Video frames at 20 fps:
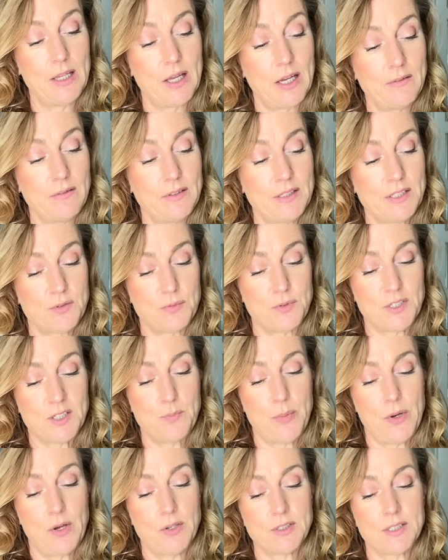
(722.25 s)
Lively's
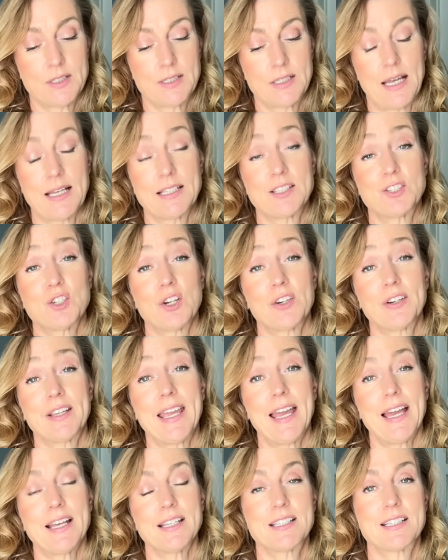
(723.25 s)
response as
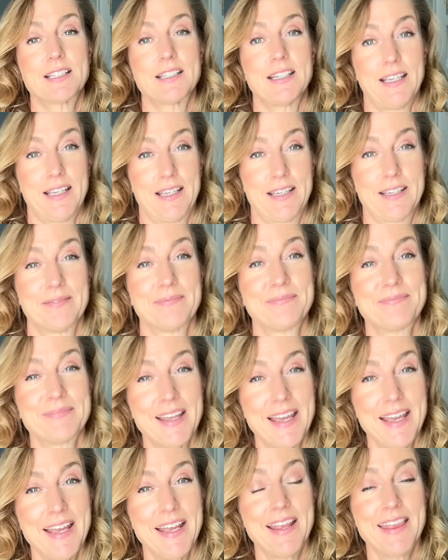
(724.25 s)
sarcastic.
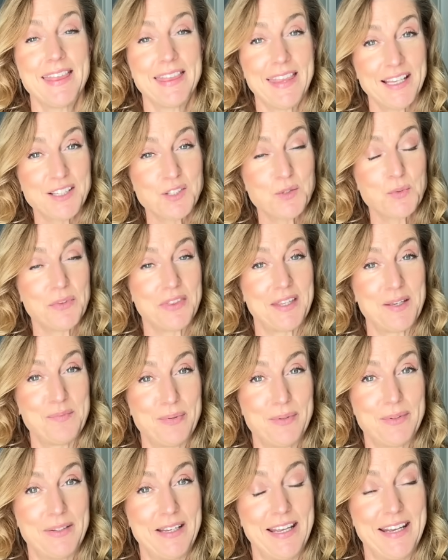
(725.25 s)
That's what they
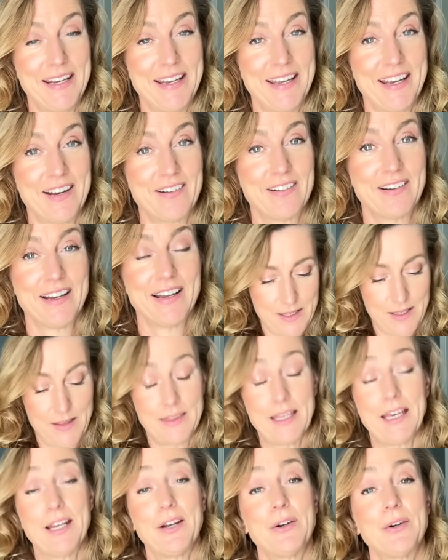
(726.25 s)
put in here,
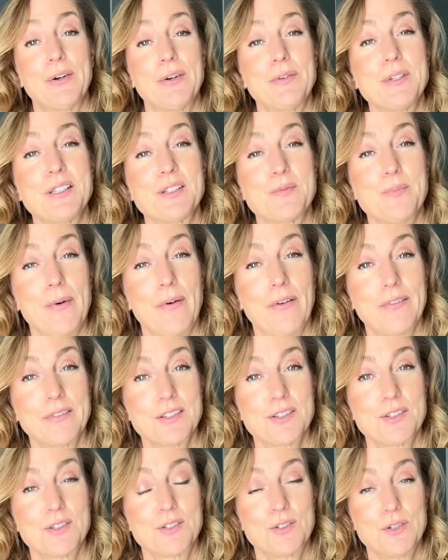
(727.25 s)
that her
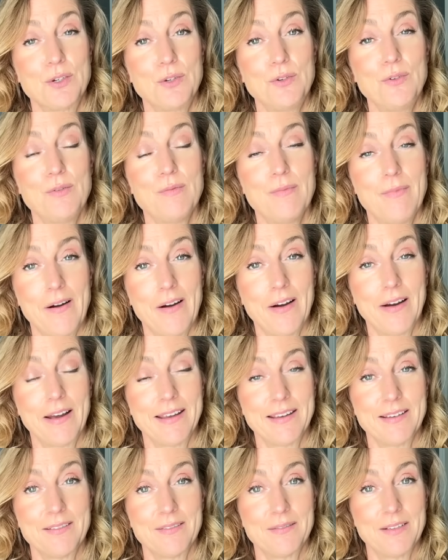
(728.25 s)
response to
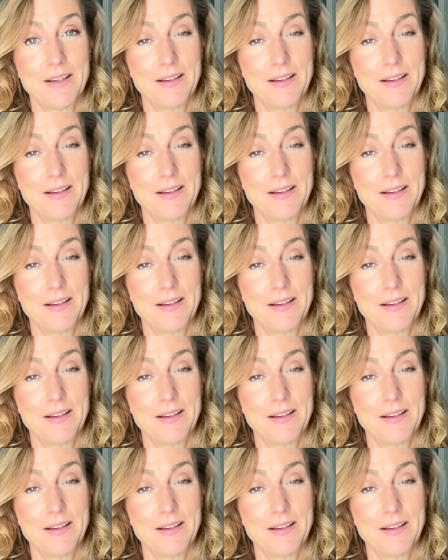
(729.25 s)
my